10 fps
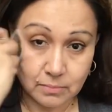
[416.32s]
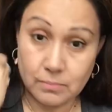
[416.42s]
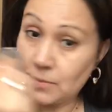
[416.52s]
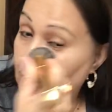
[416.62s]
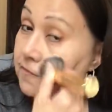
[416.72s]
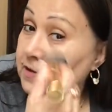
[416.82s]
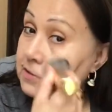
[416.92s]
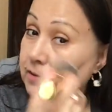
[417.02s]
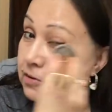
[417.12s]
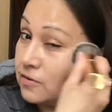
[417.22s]
I'll fix it
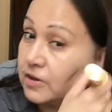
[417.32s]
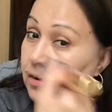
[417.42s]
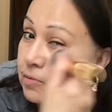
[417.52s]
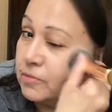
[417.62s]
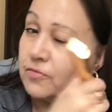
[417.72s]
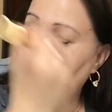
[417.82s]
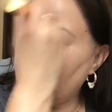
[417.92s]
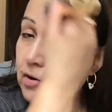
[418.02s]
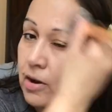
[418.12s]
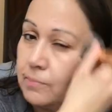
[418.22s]
when I go off camera before I
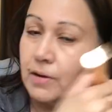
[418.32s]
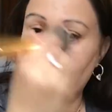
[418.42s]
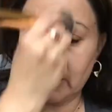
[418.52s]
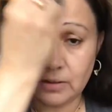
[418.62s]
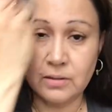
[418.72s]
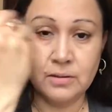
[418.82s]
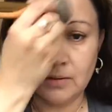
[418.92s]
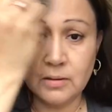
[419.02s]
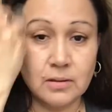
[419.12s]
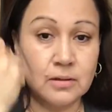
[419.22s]
go out in public,
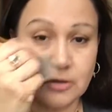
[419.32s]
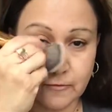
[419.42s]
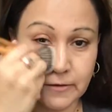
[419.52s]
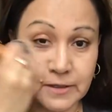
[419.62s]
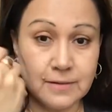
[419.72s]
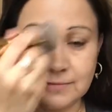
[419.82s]
hopefully.